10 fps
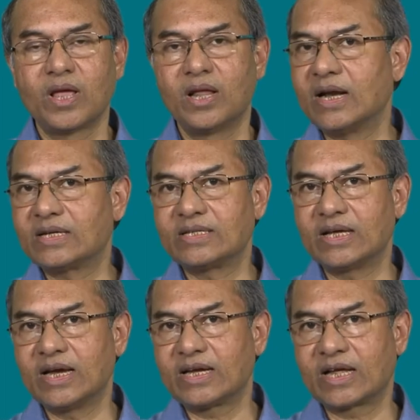let us say
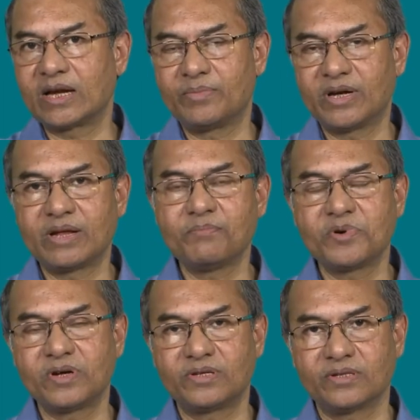it can be
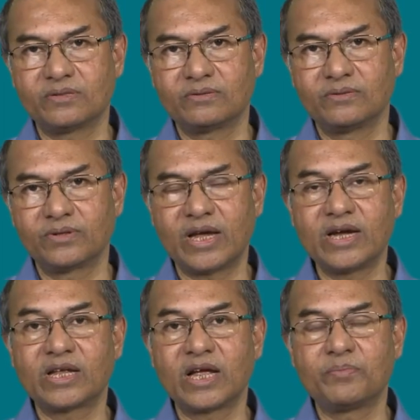temperature, okay,
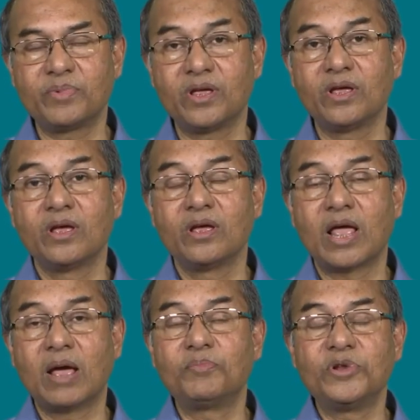it can be
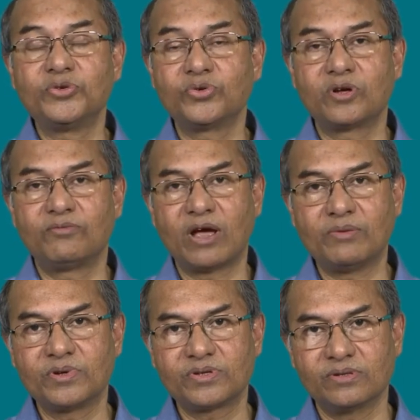amplitude of
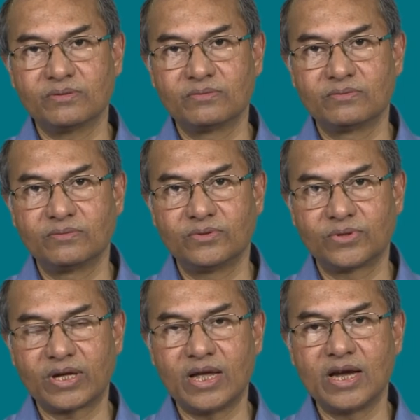vibration,
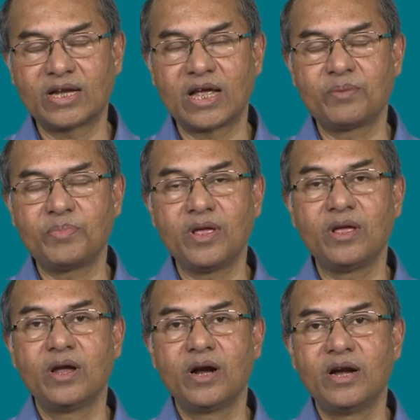okay, it can be
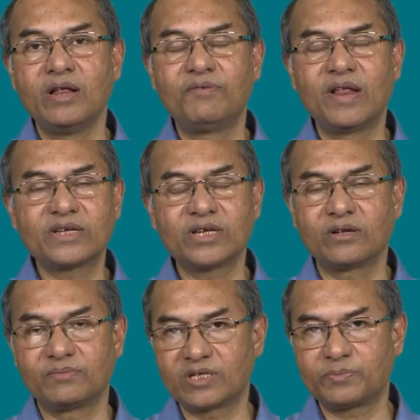deflection
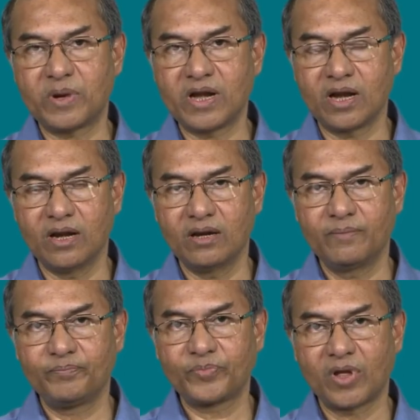of the spindle
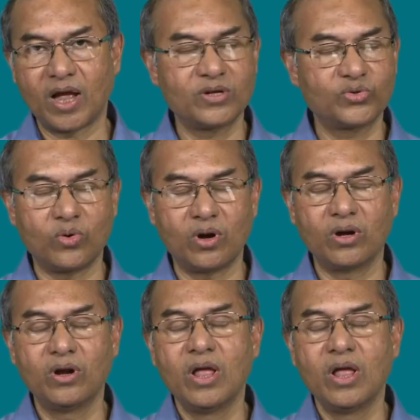and so on.